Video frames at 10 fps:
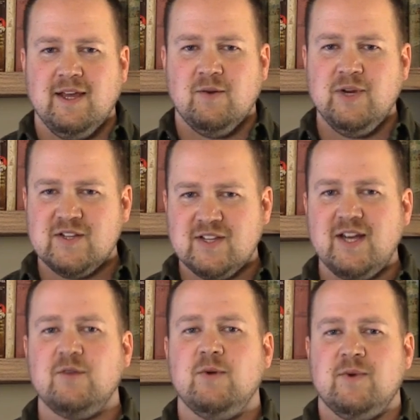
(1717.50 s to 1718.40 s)
We
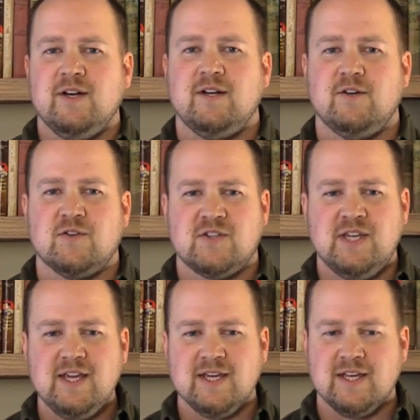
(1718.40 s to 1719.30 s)
decided we wanted to go
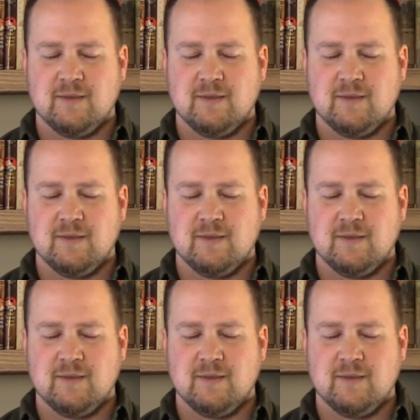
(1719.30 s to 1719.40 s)
skiing,